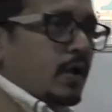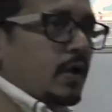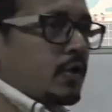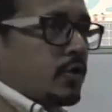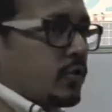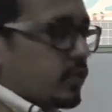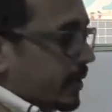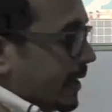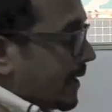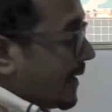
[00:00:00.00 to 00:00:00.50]

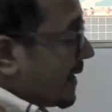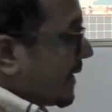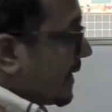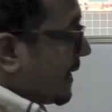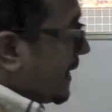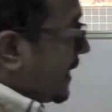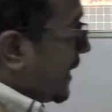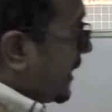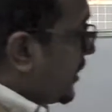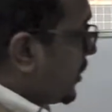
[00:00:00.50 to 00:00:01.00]
You can
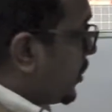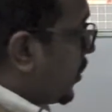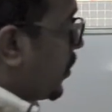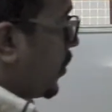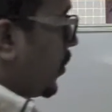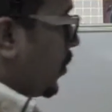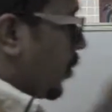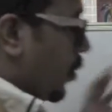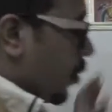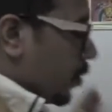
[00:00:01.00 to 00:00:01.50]
create your
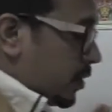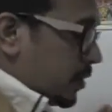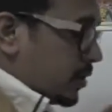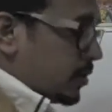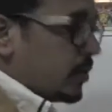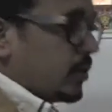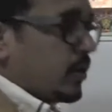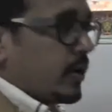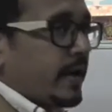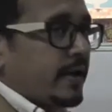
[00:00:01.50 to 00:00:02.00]
own
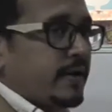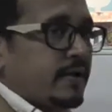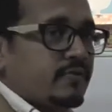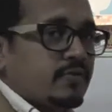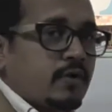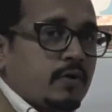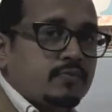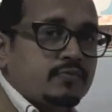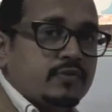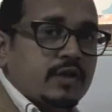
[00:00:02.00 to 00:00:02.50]
NS
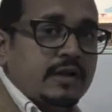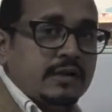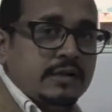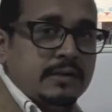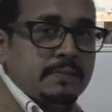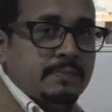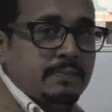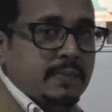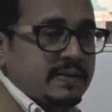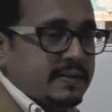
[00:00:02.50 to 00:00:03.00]
object,
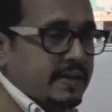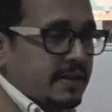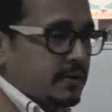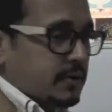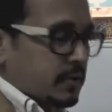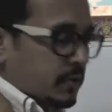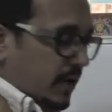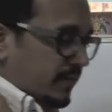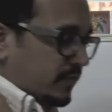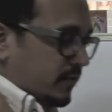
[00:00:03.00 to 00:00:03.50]
but then
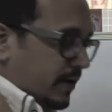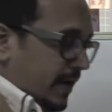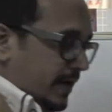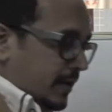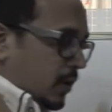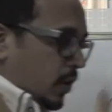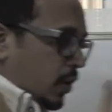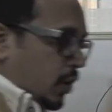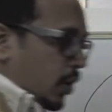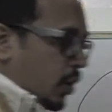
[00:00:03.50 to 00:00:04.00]
you have to
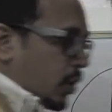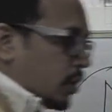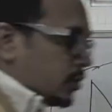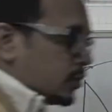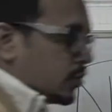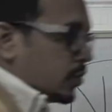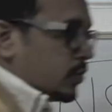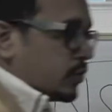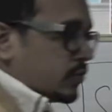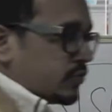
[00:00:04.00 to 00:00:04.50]
write all
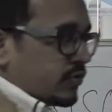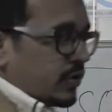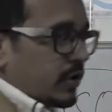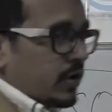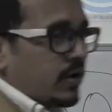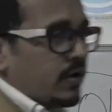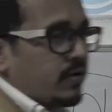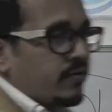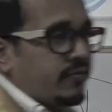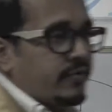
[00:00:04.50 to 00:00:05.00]
those
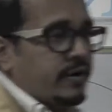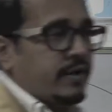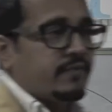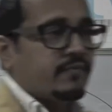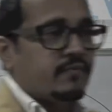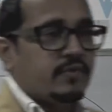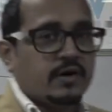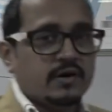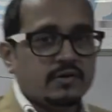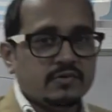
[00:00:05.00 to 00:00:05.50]

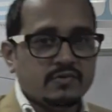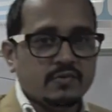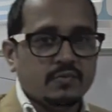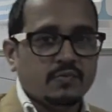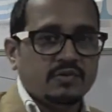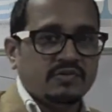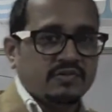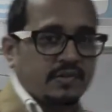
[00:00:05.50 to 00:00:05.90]
frameworks which